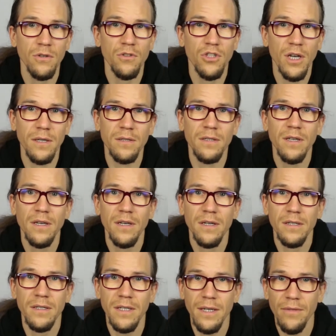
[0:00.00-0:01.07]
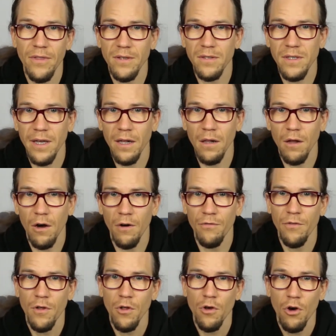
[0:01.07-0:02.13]
you just need the skill
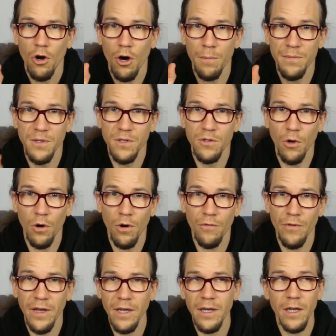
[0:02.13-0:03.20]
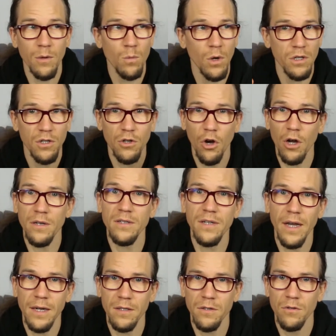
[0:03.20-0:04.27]
of observing in what
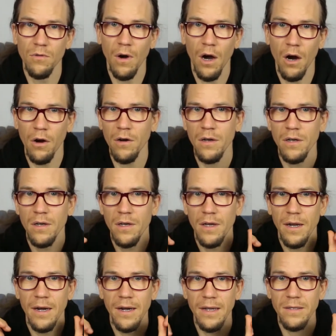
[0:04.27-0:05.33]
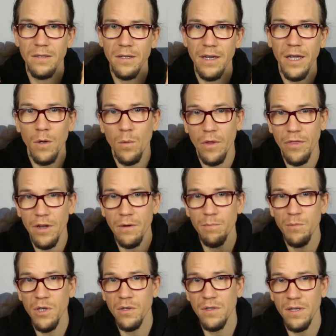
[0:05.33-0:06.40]
context you are, listening what the
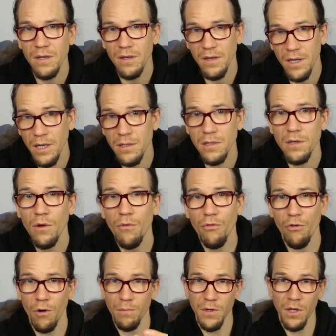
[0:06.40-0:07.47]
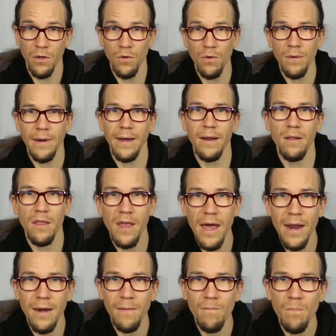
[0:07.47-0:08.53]
music needs from you, and
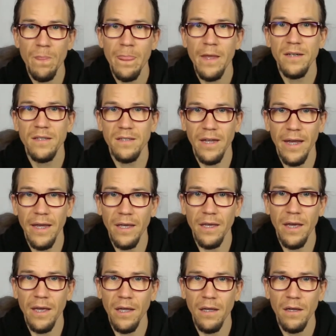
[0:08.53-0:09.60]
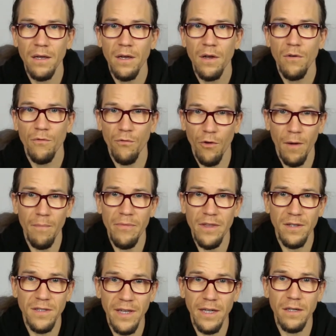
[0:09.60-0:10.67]
then taking from
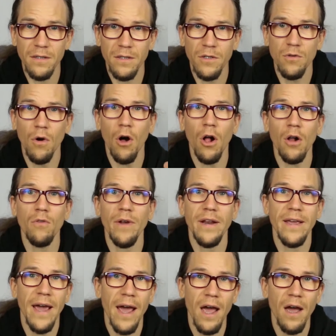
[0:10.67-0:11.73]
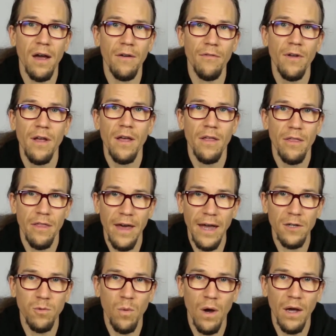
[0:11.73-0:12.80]
the skills you already have
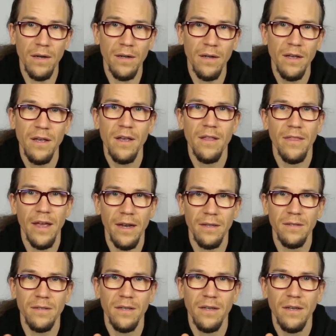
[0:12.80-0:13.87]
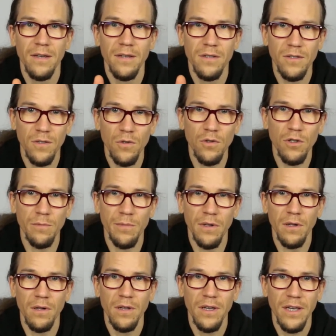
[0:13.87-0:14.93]
that one that is
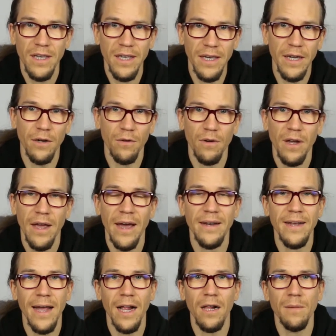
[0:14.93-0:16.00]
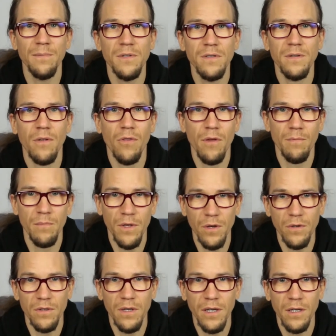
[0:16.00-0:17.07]
suitable here and helps the
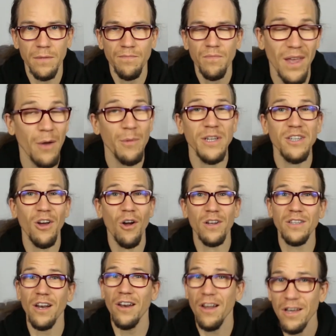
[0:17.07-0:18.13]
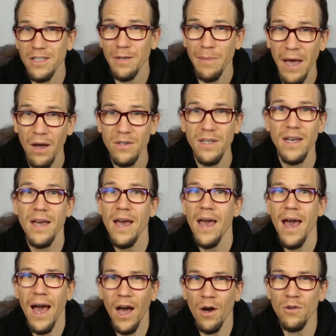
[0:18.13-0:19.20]
music. And we talked a lot about
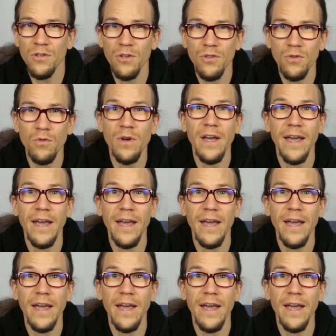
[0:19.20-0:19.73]
how to do